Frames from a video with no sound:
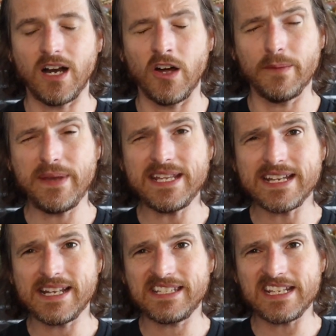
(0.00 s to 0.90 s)
the
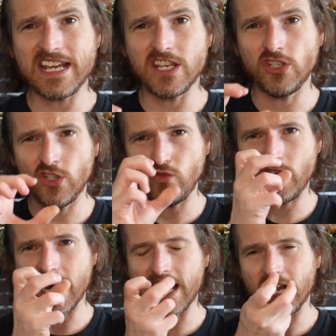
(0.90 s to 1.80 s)
P10C, you've
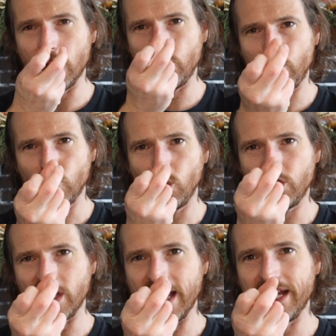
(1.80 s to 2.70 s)
got a
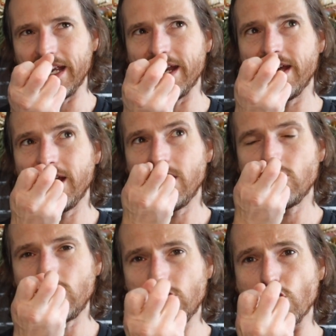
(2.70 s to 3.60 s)
dual-sided
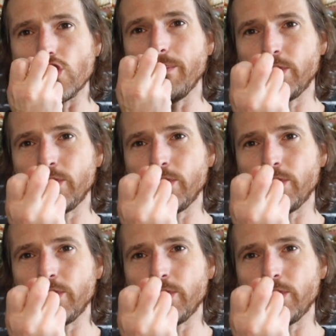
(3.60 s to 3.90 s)
stirrup